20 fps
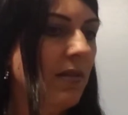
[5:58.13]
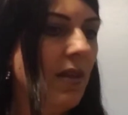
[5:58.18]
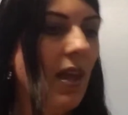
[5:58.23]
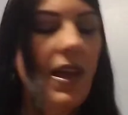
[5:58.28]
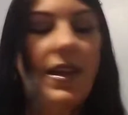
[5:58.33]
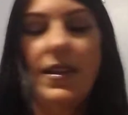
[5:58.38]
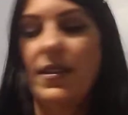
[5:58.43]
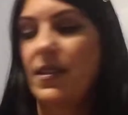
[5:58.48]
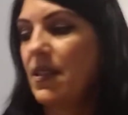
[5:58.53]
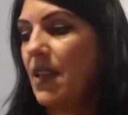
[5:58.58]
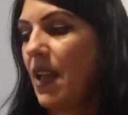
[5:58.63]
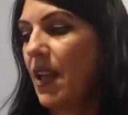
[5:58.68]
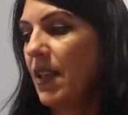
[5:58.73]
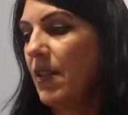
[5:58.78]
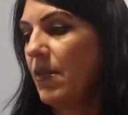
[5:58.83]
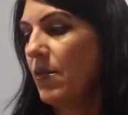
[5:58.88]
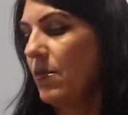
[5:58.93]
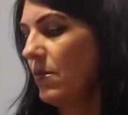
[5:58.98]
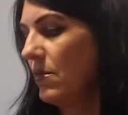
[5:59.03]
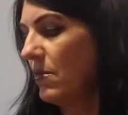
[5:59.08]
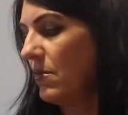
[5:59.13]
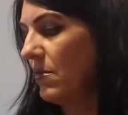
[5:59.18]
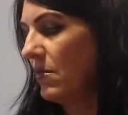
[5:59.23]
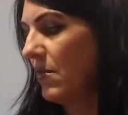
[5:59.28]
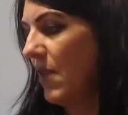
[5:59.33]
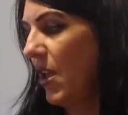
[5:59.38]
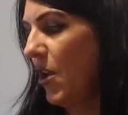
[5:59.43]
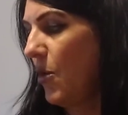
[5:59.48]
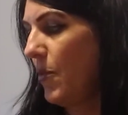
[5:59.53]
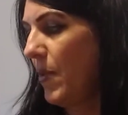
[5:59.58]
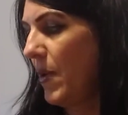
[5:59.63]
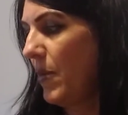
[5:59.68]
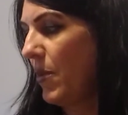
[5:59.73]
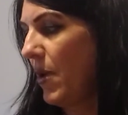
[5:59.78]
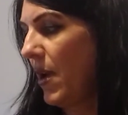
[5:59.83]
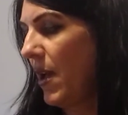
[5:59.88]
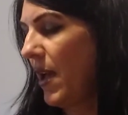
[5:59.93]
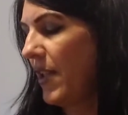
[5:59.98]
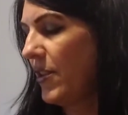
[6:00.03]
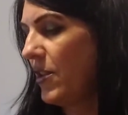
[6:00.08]
I did not. I hope I
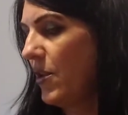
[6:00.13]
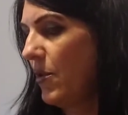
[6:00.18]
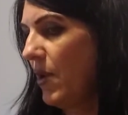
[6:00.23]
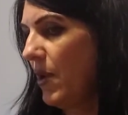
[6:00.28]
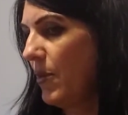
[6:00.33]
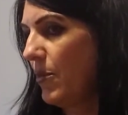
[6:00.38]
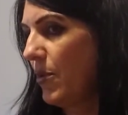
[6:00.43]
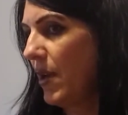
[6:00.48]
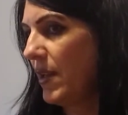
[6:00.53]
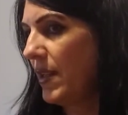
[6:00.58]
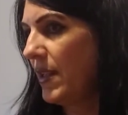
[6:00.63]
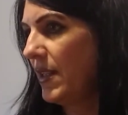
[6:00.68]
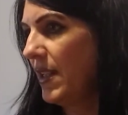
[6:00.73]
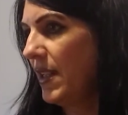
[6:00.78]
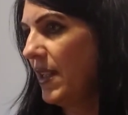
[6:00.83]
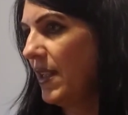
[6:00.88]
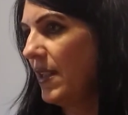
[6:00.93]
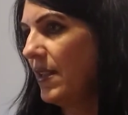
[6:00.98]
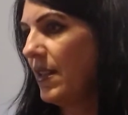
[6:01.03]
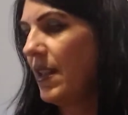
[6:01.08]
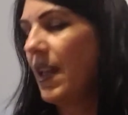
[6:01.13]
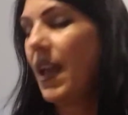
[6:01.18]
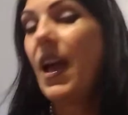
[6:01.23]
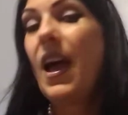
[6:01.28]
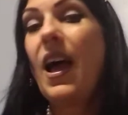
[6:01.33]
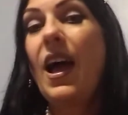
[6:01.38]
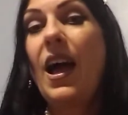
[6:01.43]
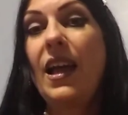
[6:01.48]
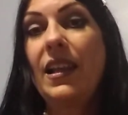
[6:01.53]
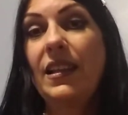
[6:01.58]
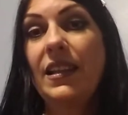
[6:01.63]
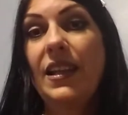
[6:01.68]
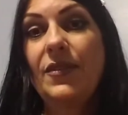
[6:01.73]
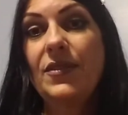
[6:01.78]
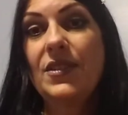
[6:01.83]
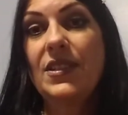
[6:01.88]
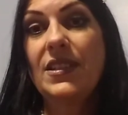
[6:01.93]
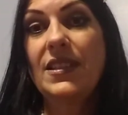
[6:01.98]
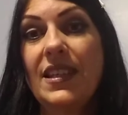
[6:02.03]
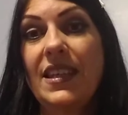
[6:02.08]
brought. I know I brought it in. I
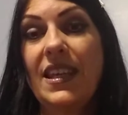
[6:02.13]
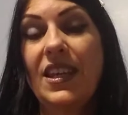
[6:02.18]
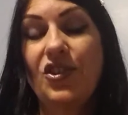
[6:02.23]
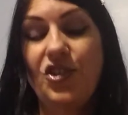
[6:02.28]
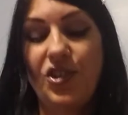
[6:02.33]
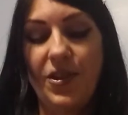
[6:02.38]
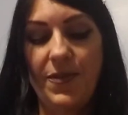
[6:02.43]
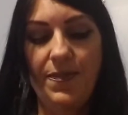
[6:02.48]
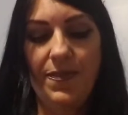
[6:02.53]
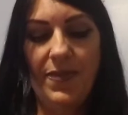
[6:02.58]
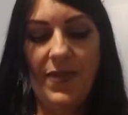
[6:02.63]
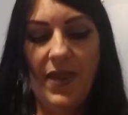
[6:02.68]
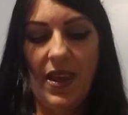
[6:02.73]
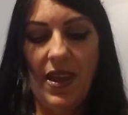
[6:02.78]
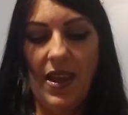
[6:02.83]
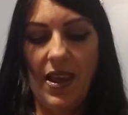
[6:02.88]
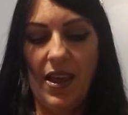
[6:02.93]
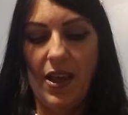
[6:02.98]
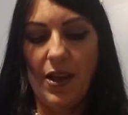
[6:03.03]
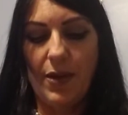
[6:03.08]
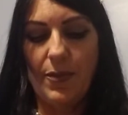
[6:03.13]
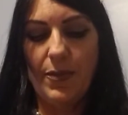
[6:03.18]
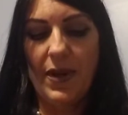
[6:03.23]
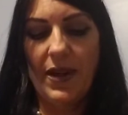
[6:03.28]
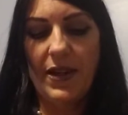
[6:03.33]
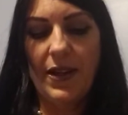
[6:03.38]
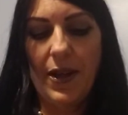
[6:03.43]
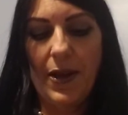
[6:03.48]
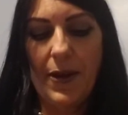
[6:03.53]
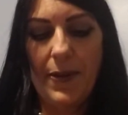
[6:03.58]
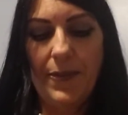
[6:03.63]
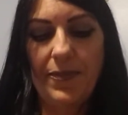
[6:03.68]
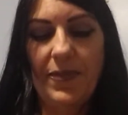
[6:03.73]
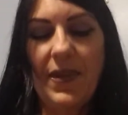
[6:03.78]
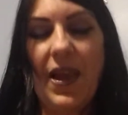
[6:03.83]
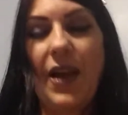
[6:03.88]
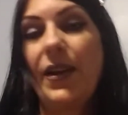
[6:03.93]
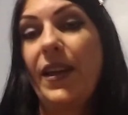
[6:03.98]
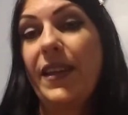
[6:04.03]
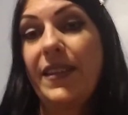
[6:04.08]
left the kitchen. But
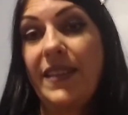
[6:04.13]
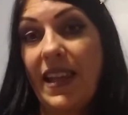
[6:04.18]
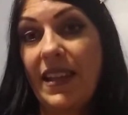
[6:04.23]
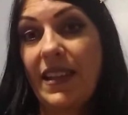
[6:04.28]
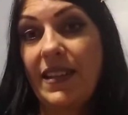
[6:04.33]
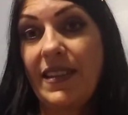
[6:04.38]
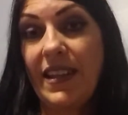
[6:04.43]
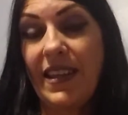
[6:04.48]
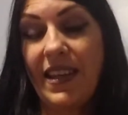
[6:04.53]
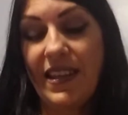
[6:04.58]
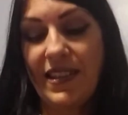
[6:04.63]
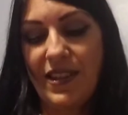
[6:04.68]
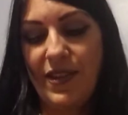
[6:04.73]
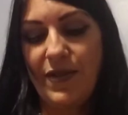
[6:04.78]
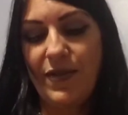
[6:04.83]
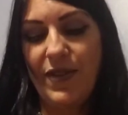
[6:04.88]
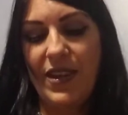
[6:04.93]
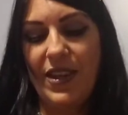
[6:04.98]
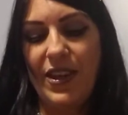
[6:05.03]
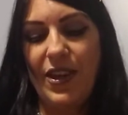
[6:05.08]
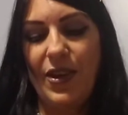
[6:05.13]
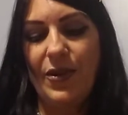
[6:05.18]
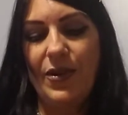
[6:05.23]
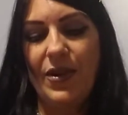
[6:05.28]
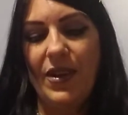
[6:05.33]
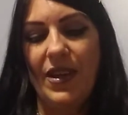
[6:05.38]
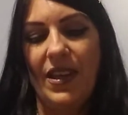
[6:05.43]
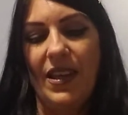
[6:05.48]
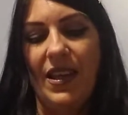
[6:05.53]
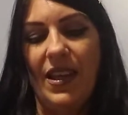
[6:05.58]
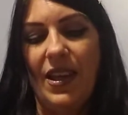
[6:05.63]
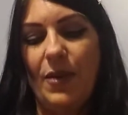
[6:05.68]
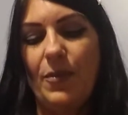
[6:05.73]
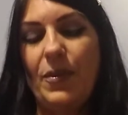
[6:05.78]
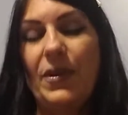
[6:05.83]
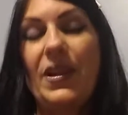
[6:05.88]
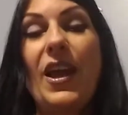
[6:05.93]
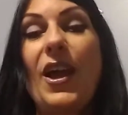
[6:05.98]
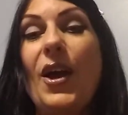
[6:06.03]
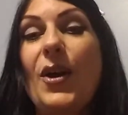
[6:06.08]
I'll get that at the end of the video.
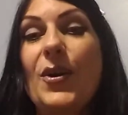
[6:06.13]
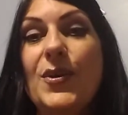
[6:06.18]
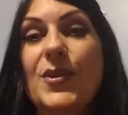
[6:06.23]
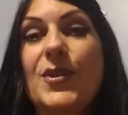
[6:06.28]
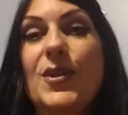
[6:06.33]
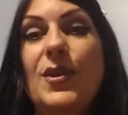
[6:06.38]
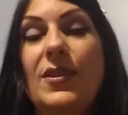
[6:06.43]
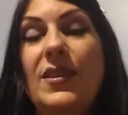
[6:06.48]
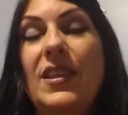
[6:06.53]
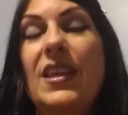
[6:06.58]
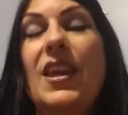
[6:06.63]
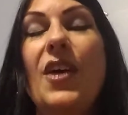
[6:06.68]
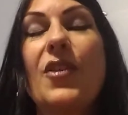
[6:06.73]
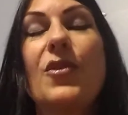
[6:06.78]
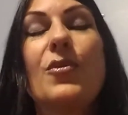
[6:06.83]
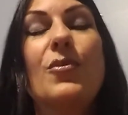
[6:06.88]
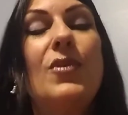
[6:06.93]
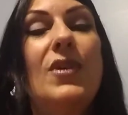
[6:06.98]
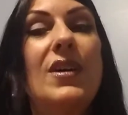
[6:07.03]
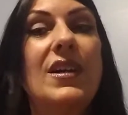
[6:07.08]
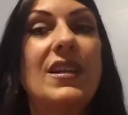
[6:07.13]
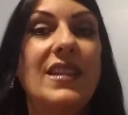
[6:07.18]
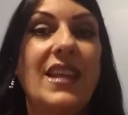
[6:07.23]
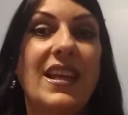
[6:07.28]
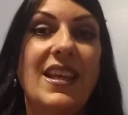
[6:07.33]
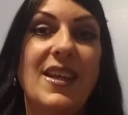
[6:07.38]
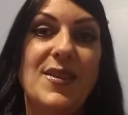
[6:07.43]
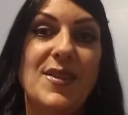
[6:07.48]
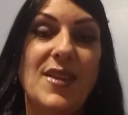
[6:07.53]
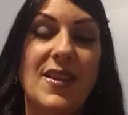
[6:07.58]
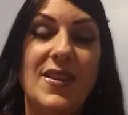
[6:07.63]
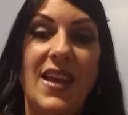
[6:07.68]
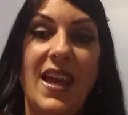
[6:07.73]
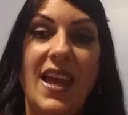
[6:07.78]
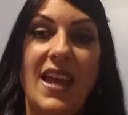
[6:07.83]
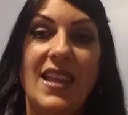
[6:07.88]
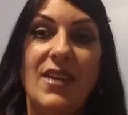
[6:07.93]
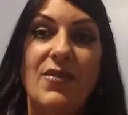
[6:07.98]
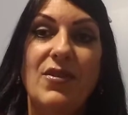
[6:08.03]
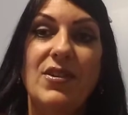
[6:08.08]
But I also the other one, like I said, they
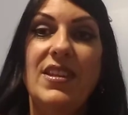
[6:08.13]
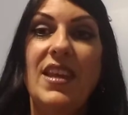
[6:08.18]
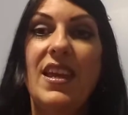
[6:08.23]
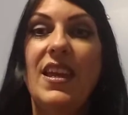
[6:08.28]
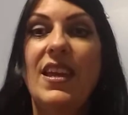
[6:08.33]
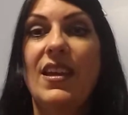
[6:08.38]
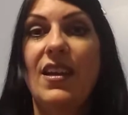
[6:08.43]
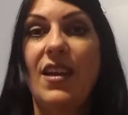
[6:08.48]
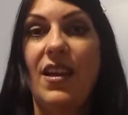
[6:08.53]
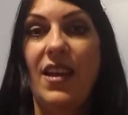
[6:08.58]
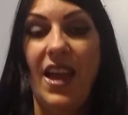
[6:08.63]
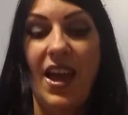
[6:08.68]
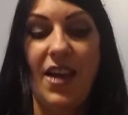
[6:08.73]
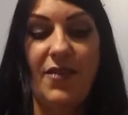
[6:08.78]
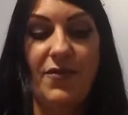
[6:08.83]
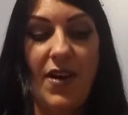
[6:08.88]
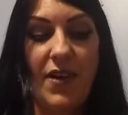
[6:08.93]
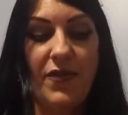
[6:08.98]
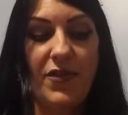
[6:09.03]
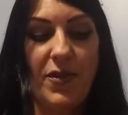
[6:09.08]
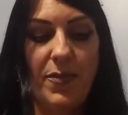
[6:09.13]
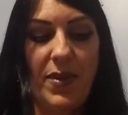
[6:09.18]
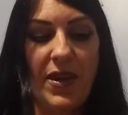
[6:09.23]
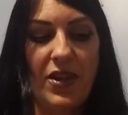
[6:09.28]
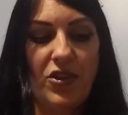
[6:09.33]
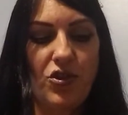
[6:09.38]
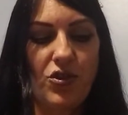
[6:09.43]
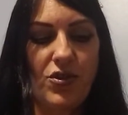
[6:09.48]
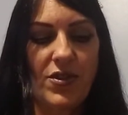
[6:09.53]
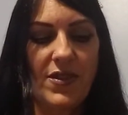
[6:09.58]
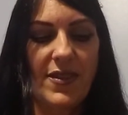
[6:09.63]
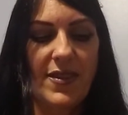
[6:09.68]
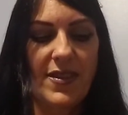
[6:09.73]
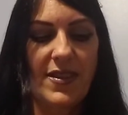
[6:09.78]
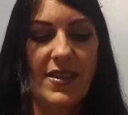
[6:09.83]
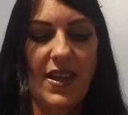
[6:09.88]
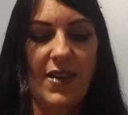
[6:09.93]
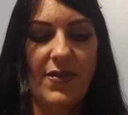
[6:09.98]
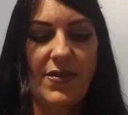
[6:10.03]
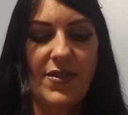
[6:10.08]
had everything half off the pictures and
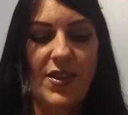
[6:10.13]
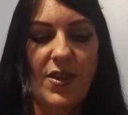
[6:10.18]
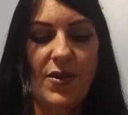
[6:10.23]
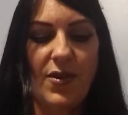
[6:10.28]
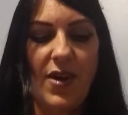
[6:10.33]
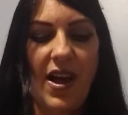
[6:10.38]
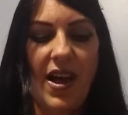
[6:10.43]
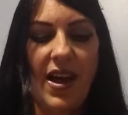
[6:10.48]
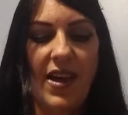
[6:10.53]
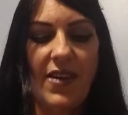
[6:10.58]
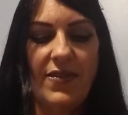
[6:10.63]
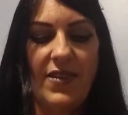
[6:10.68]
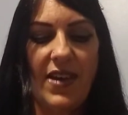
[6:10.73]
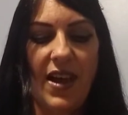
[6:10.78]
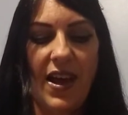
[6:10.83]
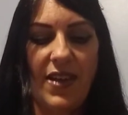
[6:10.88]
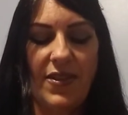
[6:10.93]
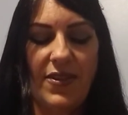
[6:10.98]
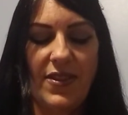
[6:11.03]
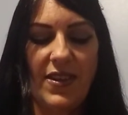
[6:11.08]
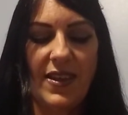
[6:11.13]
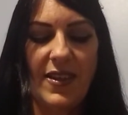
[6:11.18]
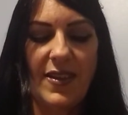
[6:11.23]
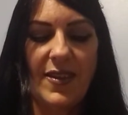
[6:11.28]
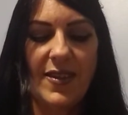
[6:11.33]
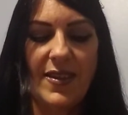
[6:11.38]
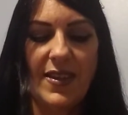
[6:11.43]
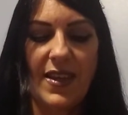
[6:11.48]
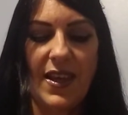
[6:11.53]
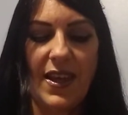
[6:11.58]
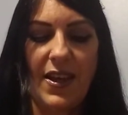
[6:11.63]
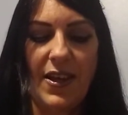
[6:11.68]
stuff. So I've got this.